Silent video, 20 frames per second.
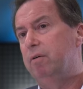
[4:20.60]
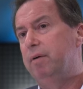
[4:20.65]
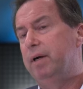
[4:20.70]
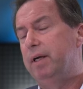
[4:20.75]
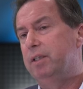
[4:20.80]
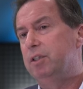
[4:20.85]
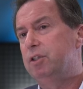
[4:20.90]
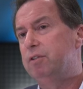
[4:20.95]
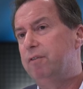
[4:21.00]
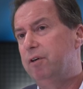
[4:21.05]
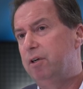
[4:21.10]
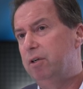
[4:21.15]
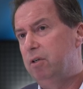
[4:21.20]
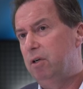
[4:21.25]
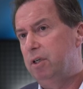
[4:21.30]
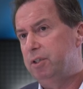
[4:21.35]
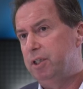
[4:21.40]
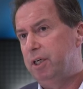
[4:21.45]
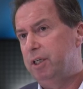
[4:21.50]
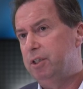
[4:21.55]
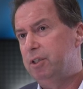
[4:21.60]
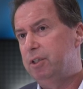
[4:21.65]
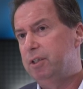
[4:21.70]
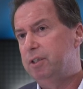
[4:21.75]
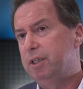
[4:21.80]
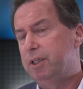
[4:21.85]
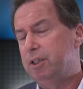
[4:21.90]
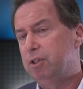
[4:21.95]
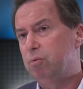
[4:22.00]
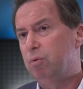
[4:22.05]
around the spheroidization
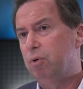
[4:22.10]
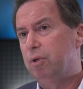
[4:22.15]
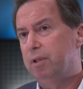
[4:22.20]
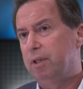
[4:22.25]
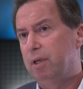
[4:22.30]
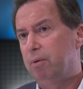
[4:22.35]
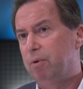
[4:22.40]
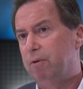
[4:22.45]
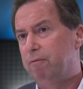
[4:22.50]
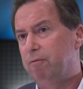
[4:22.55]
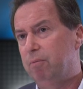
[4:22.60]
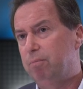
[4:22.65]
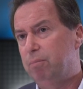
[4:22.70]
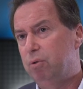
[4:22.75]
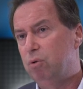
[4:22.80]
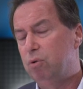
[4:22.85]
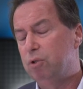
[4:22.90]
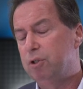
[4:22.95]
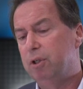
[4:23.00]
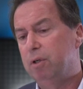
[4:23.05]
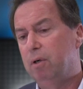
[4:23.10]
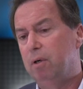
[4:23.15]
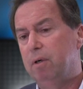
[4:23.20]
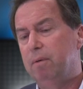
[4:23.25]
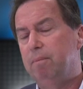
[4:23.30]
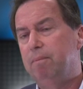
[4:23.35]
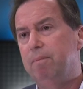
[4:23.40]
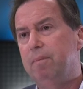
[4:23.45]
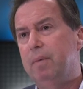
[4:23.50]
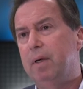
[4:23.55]
test work that we've reported
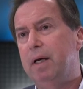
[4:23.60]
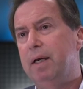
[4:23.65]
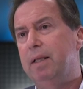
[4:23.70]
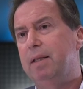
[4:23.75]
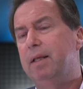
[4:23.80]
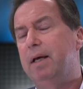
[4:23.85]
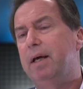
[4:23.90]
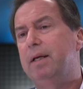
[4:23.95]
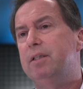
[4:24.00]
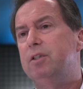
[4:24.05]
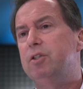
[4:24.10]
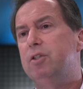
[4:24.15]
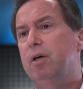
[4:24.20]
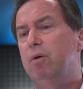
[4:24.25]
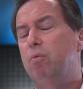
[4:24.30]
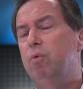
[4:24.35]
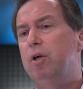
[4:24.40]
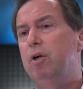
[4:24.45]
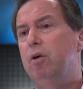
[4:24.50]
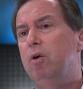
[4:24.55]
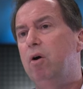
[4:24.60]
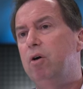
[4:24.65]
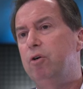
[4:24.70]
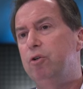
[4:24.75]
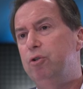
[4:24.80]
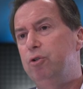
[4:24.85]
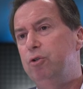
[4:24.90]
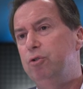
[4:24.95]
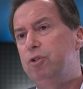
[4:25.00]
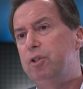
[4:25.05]
on, and that is that we're not
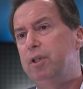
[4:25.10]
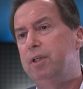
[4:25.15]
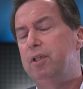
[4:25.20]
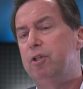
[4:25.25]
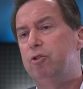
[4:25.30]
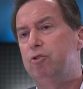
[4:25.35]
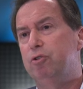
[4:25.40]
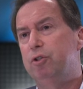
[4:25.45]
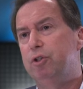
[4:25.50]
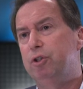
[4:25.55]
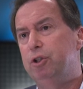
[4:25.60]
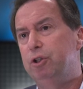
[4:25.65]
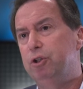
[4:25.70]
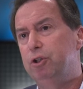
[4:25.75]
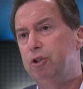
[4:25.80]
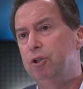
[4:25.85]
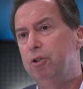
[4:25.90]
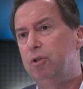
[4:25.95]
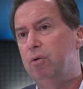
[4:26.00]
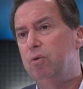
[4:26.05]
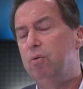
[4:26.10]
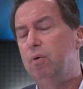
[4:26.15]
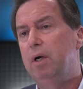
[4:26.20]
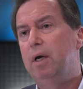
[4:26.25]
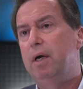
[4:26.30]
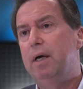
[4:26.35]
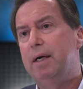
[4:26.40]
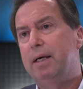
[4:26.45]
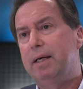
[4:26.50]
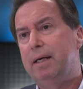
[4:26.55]
using the traditional
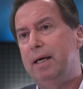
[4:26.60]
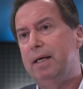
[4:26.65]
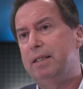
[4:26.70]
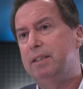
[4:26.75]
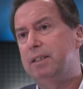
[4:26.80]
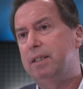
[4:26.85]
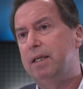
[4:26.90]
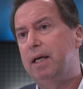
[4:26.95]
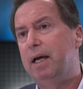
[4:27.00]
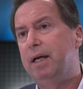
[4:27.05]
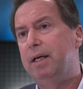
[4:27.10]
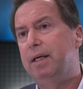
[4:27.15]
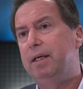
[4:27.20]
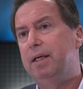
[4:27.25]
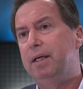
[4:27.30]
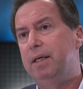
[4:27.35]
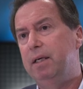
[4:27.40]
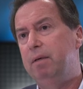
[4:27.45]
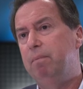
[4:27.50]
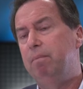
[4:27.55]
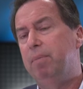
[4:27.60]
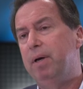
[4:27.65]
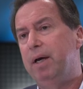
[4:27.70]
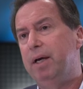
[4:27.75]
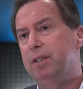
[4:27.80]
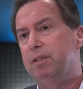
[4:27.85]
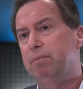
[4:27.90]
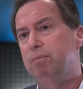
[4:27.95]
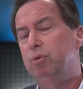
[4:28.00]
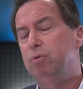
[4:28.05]
cascading
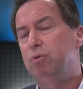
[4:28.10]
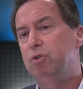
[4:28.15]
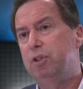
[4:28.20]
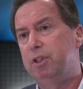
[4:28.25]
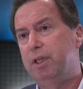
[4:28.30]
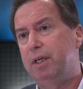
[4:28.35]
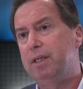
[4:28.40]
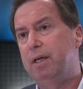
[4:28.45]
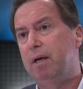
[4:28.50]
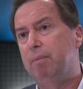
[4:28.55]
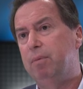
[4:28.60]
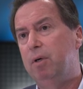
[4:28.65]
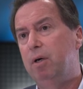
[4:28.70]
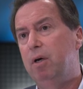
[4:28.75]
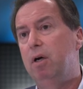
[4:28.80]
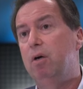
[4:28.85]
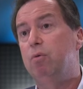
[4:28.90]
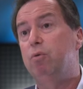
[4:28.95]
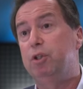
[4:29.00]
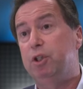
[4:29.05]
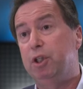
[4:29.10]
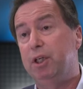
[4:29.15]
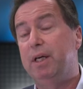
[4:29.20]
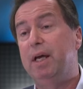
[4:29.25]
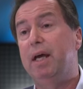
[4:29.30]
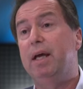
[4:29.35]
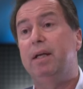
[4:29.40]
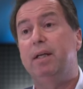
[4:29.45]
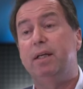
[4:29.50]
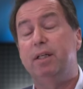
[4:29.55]
impact mill setup, which
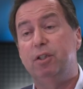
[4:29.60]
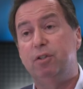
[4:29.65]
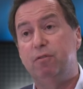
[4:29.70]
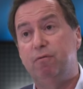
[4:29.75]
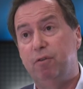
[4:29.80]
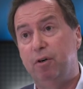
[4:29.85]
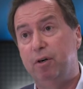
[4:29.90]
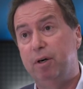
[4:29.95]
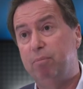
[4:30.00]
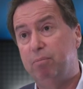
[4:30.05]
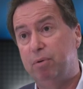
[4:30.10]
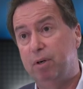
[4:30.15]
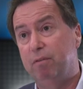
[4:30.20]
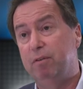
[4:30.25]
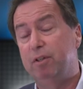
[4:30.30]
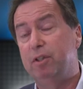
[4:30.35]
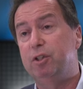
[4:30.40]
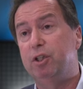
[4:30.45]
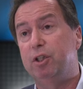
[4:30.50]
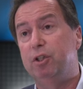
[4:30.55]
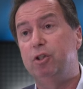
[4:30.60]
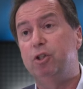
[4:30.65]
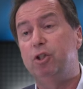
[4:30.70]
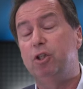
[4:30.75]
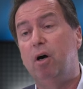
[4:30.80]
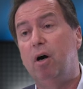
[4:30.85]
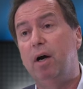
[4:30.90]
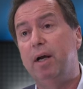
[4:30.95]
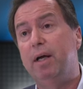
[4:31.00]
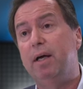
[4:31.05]
again is very prevalent in
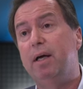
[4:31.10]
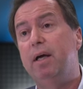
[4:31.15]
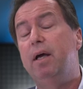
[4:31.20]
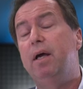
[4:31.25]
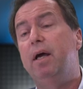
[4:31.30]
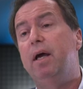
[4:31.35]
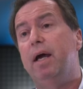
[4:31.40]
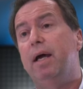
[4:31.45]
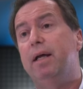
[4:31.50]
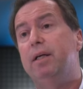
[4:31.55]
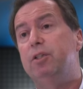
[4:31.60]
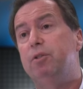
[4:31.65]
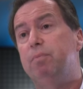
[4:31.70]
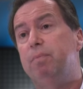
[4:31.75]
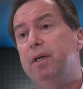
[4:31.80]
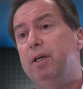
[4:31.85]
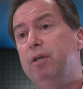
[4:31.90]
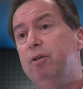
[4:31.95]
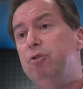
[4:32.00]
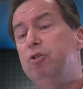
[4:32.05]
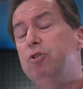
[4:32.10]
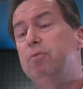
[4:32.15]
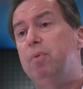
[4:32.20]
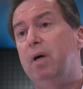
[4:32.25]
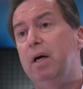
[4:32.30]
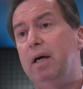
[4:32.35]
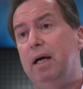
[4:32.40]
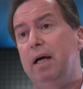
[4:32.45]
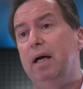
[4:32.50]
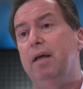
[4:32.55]
China and is being used
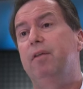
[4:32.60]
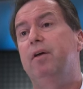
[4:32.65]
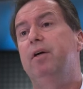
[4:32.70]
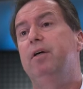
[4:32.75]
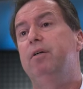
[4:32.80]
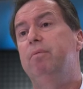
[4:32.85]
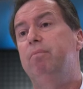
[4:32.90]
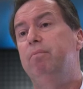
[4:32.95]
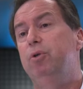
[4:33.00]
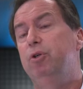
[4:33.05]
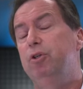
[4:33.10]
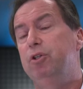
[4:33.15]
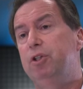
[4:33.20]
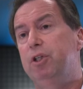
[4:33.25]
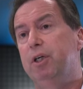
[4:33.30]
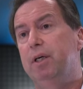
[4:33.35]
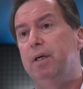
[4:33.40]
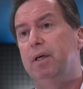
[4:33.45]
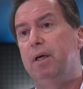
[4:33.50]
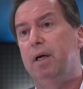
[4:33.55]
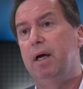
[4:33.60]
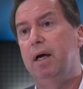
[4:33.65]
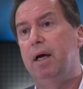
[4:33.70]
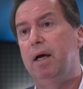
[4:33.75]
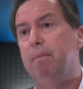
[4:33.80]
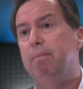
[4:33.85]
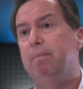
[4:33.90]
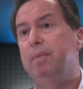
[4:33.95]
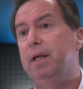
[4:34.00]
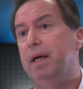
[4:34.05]
by other emerging
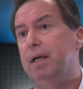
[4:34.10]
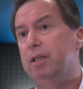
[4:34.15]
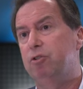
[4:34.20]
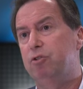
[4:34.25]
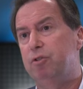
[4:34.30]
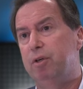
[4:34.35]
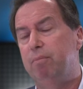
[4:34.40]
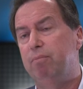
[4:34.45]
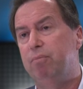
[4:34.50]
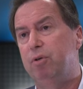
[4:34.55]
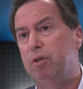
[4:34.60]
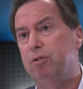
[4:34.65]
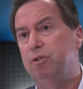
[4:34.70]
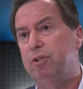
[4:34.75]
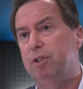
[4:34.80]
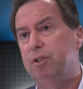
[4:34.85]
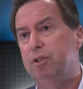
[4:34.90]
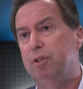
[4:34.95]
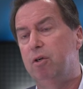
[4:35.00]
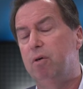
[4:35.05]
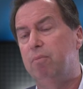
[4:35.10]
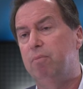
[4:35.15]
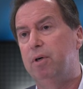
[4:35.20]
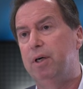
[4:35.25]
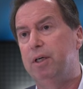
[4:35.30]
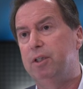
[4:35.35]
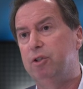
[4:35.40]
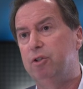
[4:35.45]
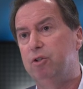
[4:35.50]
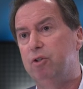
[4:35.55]
downstream processing
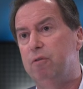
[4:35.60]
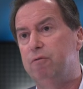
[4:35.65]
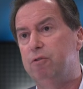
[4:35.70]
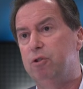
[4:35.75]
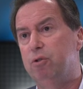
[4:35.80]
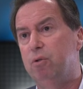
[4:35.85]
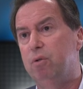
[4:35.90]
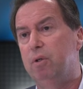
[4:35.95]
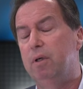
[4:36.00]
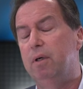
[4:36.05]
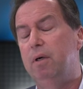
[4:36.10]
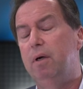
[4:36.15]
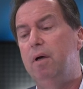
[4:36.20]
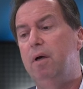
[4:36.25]
operations offshore.